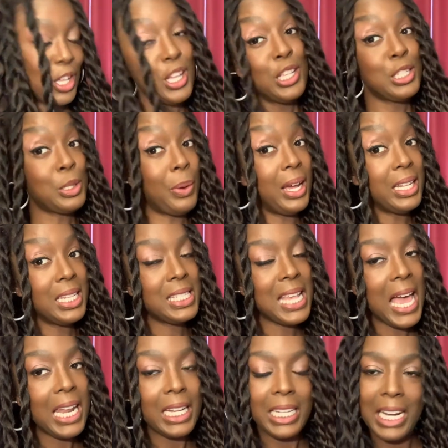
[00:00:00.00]
So I
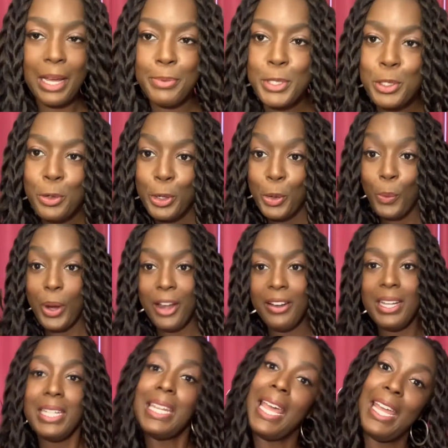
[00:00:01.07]
decided that I was gonna wear
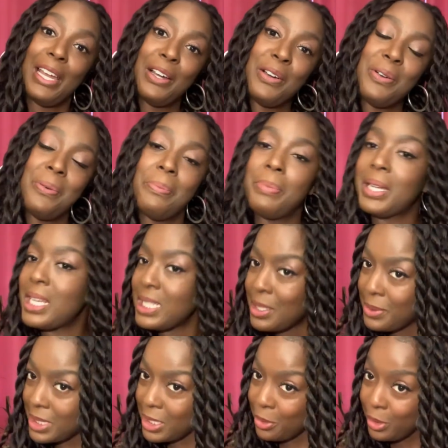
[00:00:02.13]
it down because it's
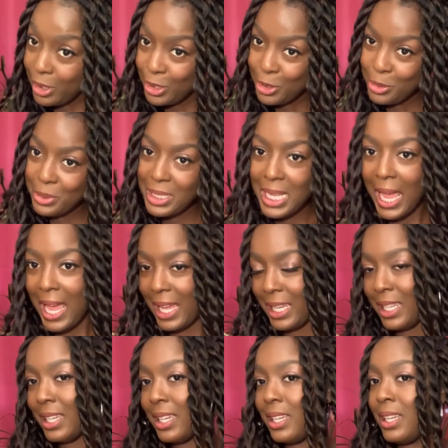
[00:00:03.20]
still a little tight.
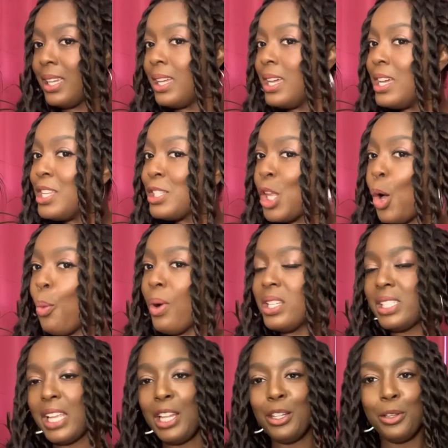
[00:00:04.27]
So once
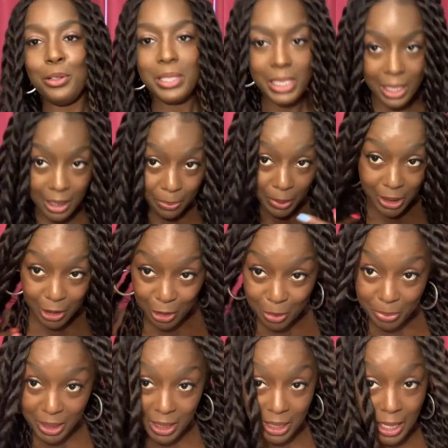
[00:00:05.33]
they loosen up a little
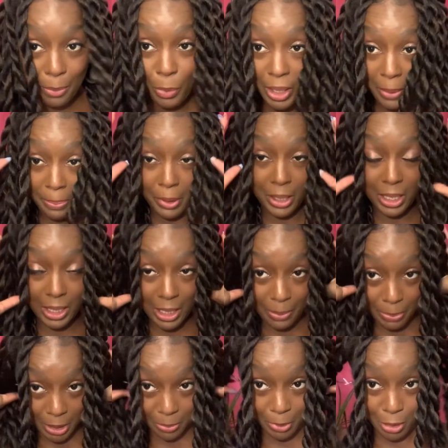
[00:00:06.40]
bit, I'm gonna put it up
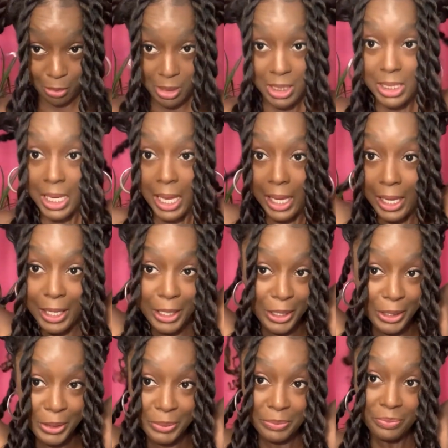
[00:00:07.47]
in a
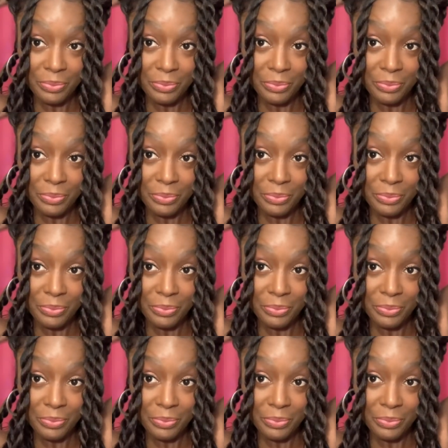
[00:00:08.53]
ponytail.